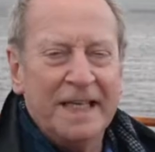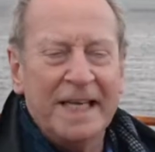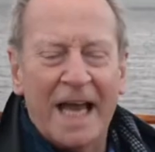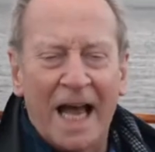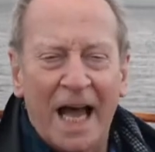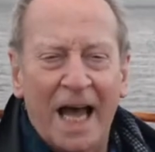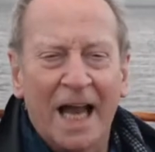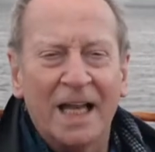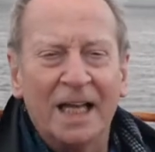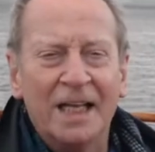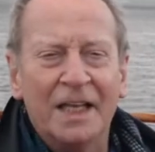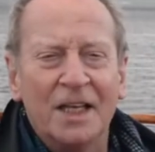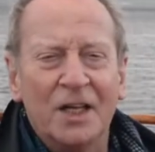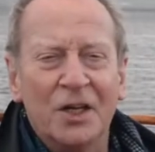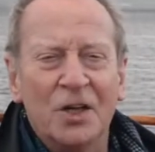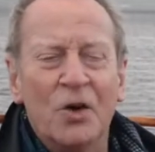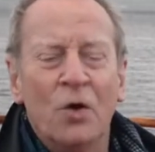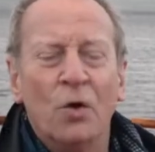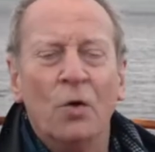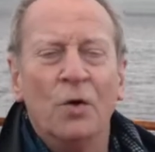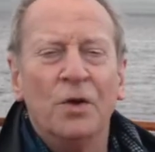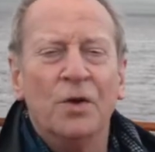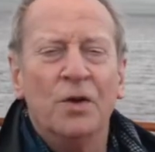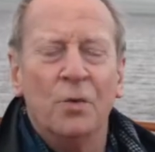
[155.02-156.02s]
and Ali are
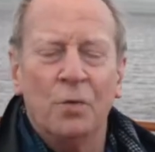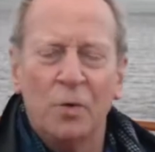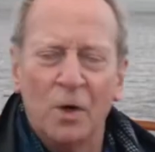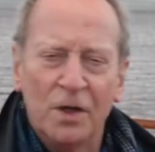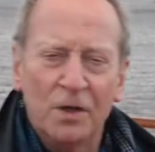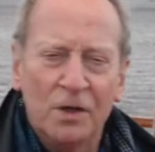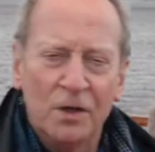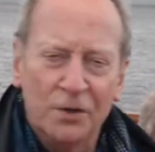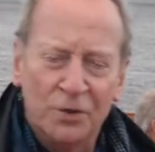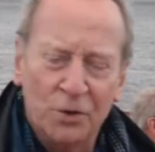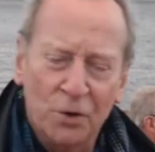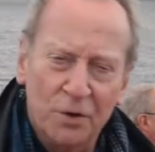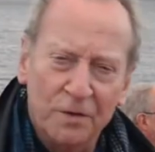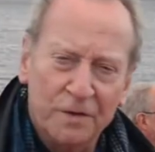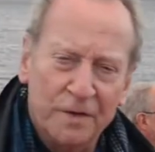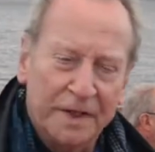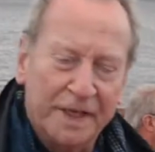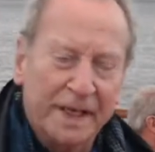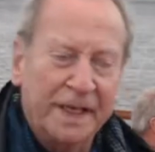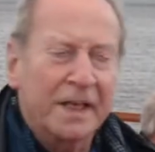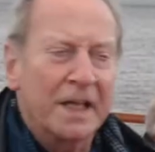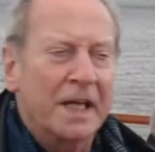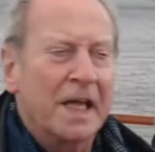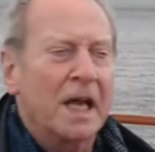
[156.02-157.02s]
known the world over
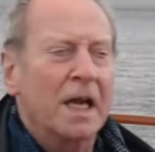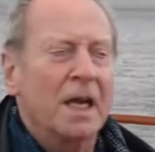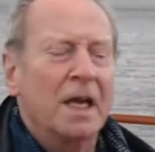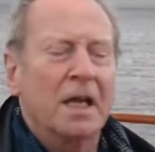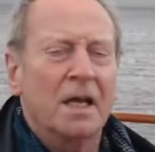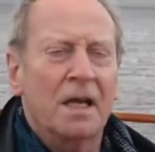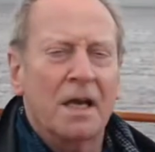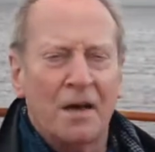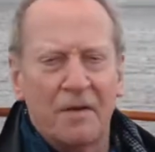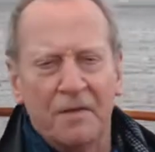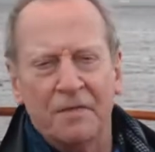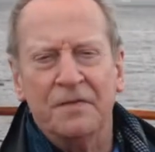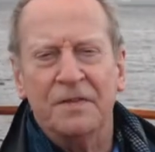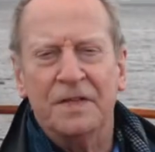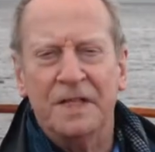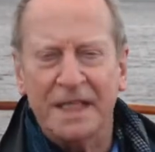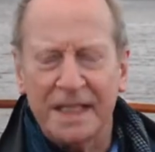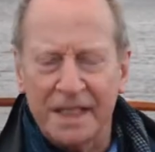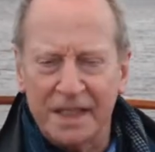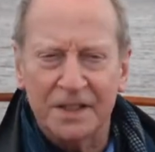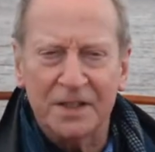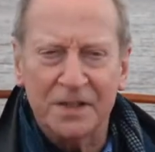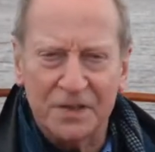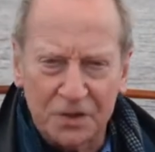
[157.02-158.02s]
and they're loved
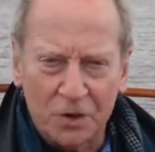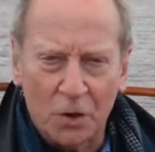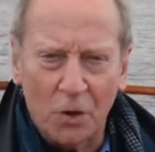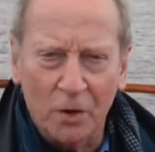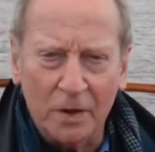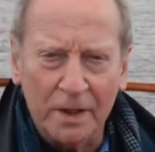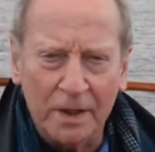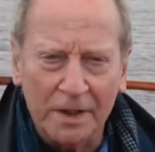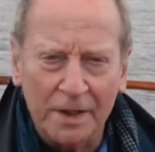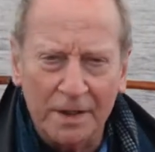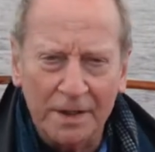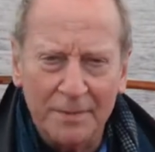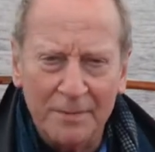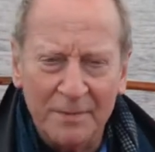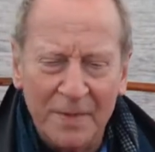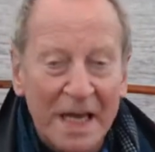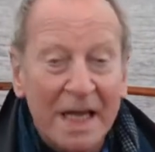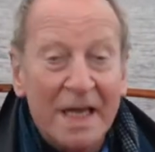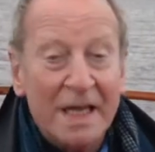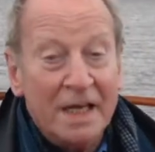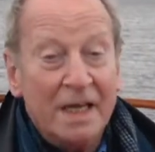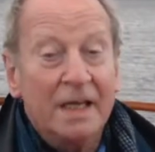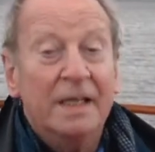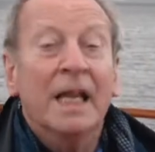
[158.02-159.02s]
here in Scotland.
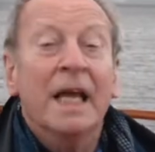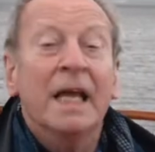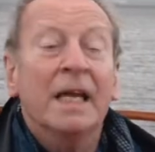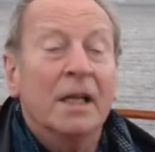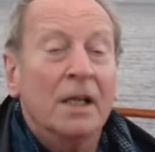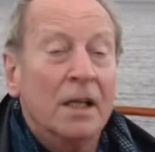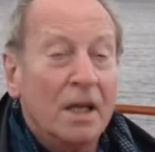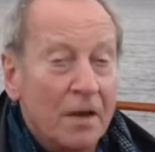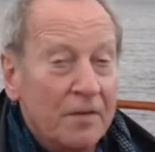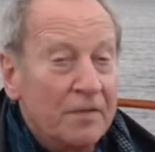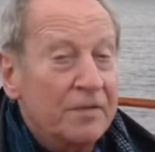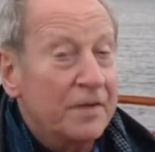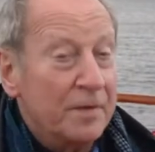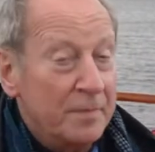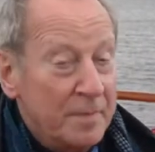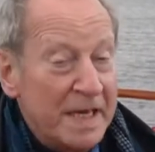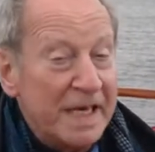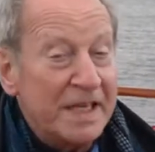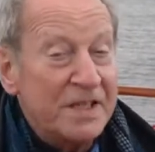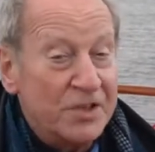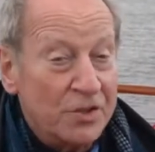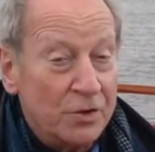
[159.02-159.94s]
And they love the Maid